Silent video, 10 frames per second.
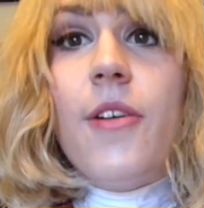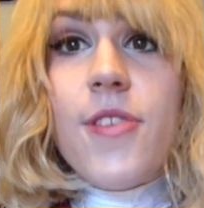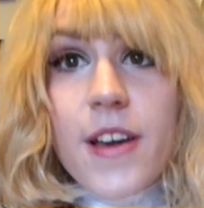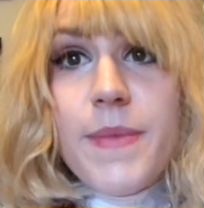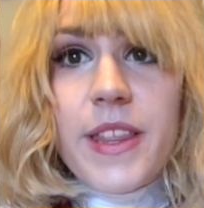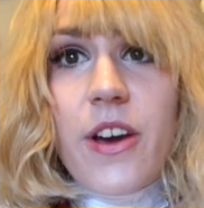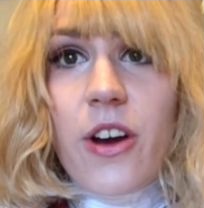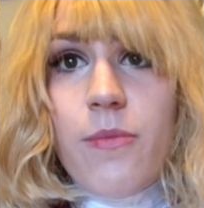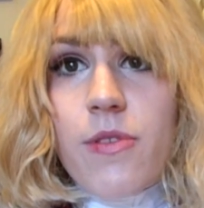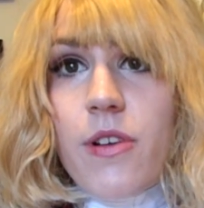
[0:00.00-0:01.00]
I was talking about the
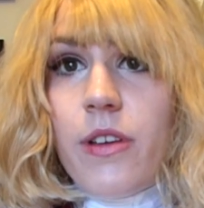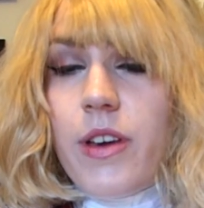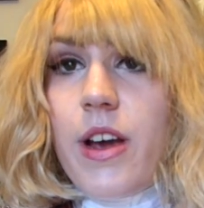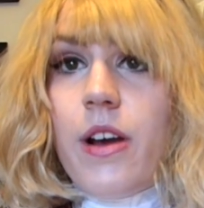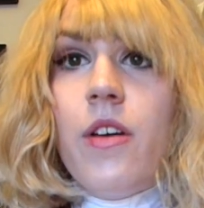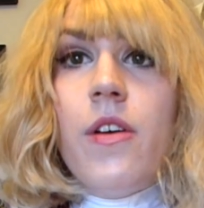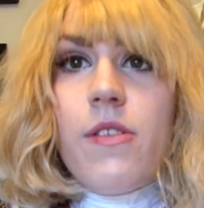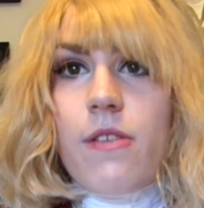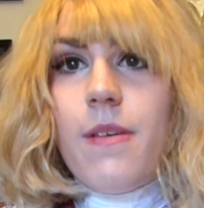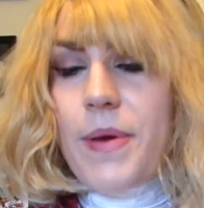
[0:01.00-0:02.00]
arms earlier,
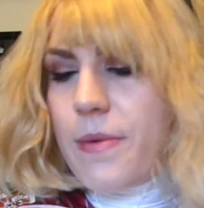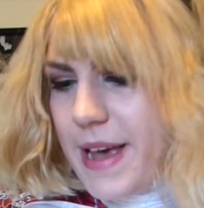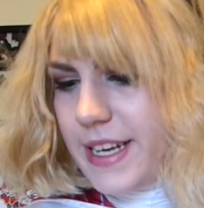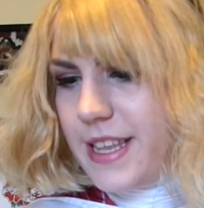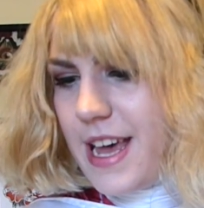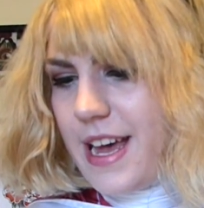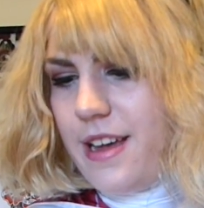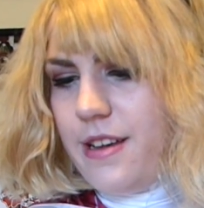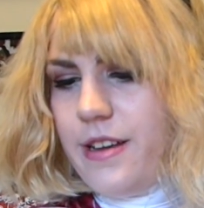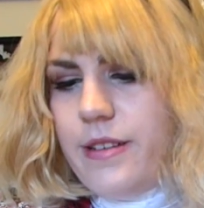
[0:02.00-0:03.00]
so let me go back to
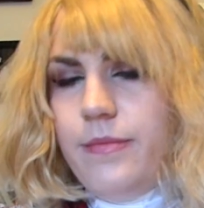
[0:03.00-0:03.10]
that.